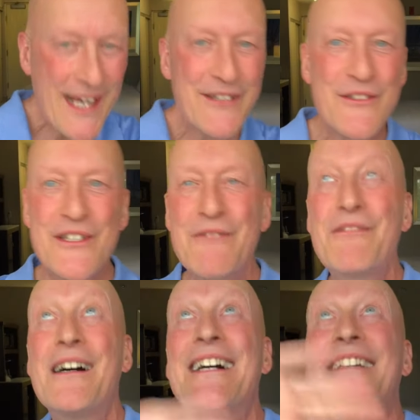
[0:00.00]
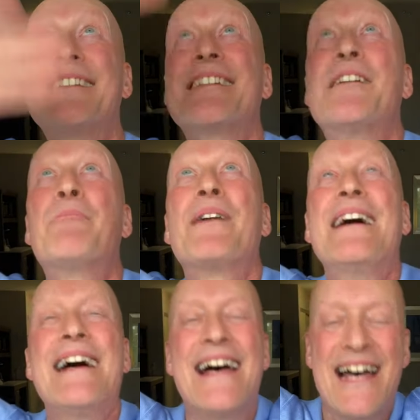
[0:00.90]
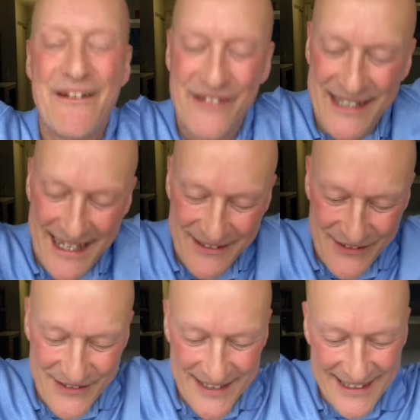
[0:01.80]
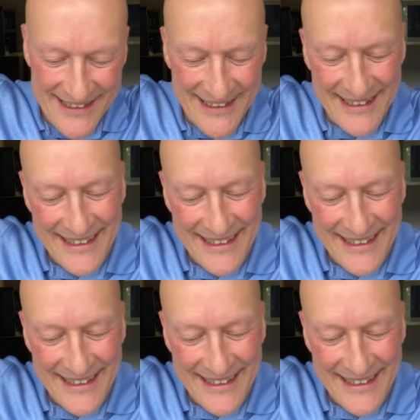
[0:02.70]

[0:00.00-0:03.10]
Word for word: energy rising up, heaven energy